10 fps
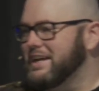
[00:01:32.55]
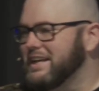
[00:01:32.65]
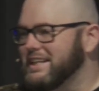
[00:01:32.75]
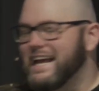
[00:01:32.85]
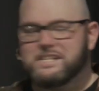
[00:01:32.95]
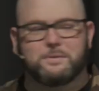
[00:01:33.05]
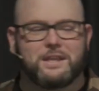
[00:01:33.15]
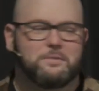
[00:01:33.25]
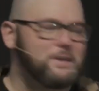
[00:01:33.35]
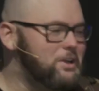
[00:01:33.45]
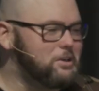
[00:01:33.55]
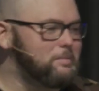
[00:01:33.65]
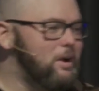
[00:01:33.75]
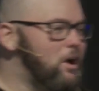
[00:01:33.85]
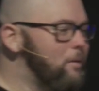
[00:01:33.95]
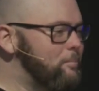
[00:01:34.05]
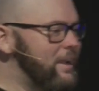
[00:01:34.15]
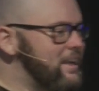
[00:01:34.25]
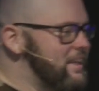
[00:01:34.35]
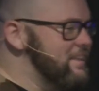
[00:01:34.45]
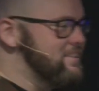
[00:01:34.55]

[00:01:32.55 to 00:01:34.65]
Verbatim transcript: Last weekend, we talked about obedience,